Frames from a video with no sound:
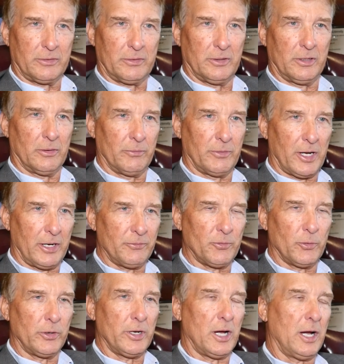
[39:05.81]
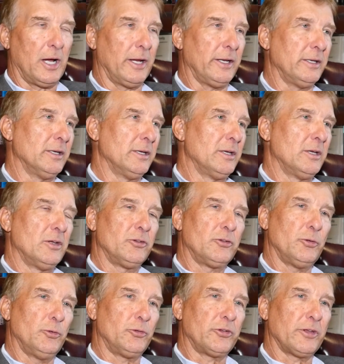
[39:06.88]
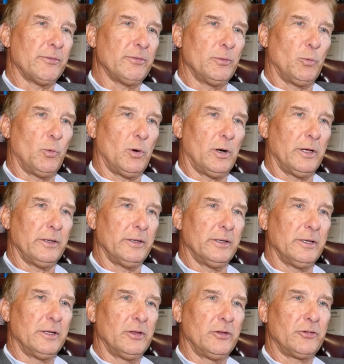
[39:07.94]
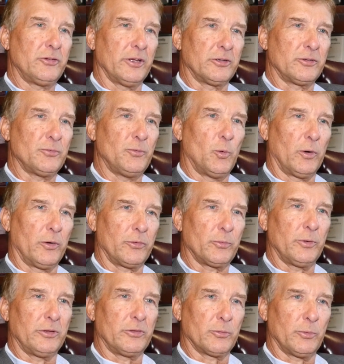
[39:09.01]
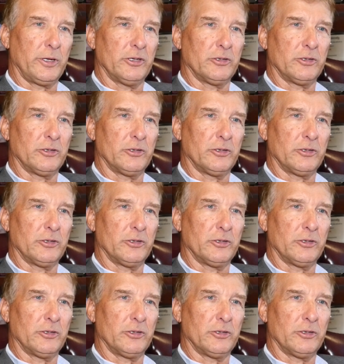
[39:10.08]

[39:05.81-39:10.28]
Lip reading: 949-271-6433